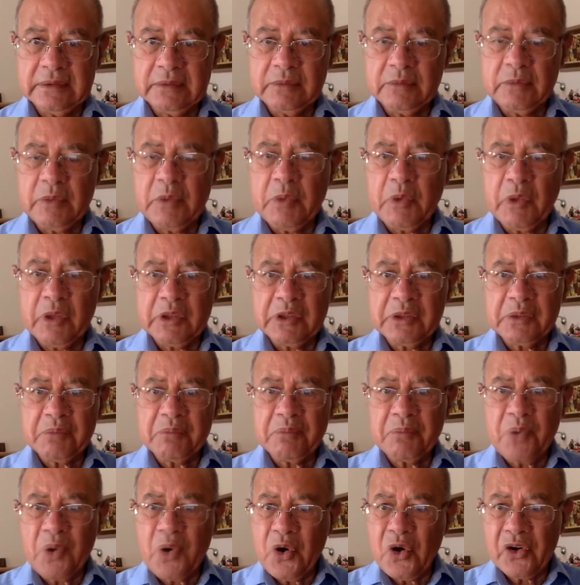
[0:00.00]
We want
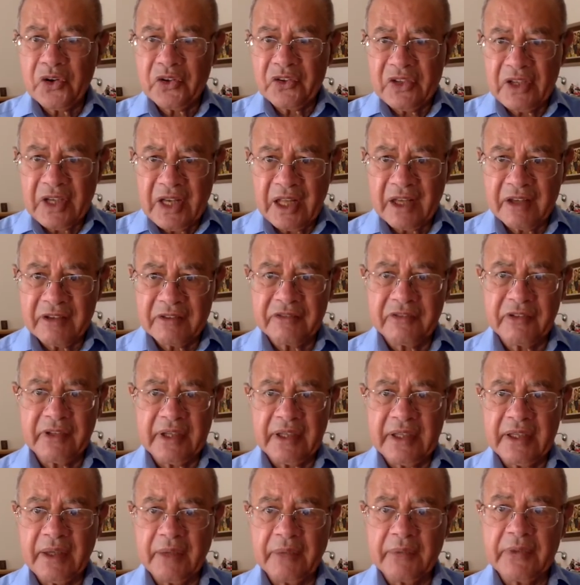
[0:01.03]
more love
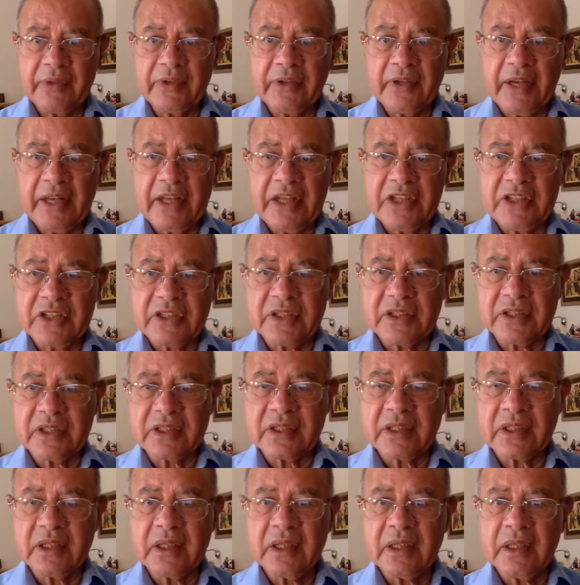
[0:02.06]
in our relations.